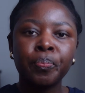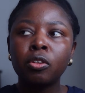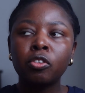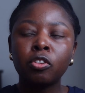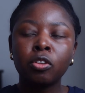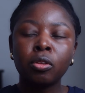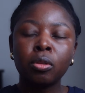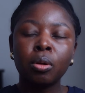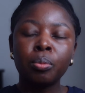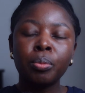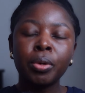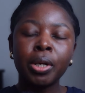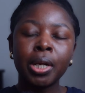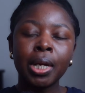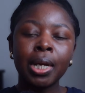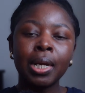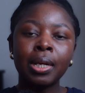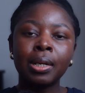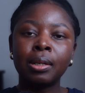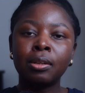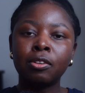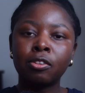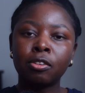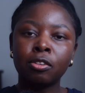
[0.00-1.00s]
So number
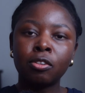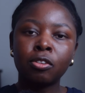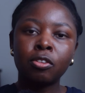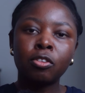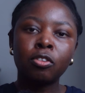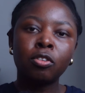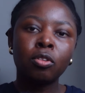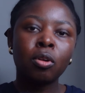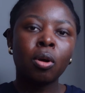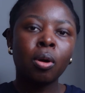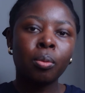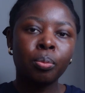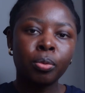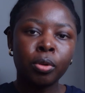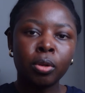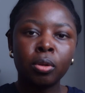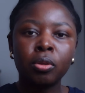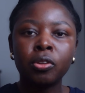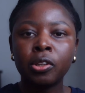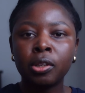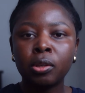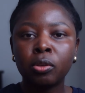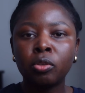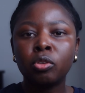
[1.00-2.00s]
8 is to stop
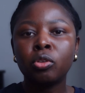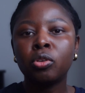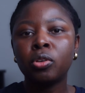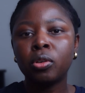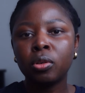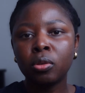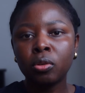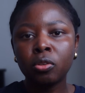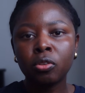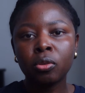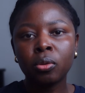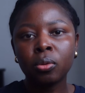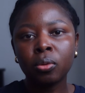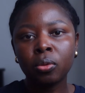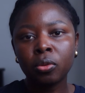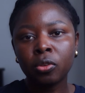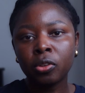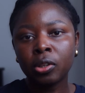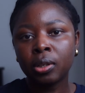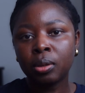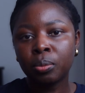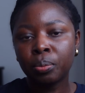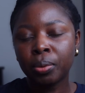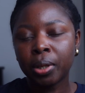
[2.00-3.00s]
using dirty tools
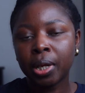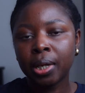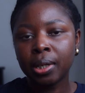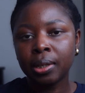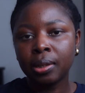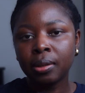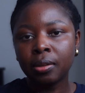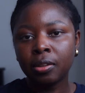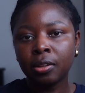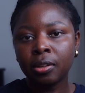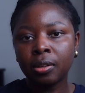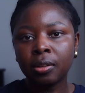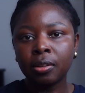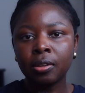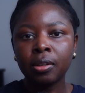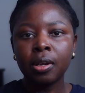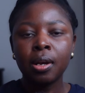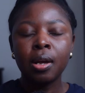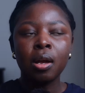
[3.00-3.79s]
and appliances.